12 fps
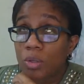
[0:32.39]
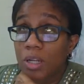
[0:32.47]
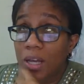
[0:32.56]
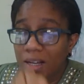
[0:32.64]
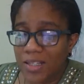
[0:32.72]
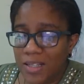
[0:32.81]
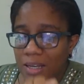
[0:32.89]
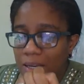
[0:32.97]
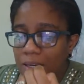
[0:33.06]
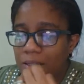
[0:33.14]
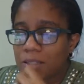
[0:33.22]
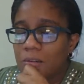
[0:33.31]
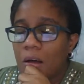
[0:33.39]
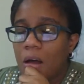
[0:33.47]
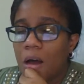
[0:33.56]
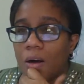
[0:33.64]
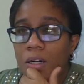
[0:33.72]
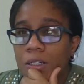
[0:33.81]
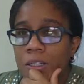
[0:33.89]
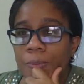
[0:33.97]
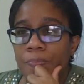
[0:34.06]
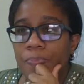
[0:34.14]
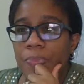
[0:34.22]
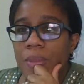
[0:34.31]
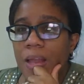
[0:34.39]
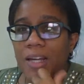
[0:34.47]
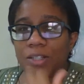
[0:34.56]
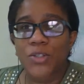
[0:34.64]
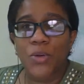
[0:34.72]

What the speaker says: So last night, I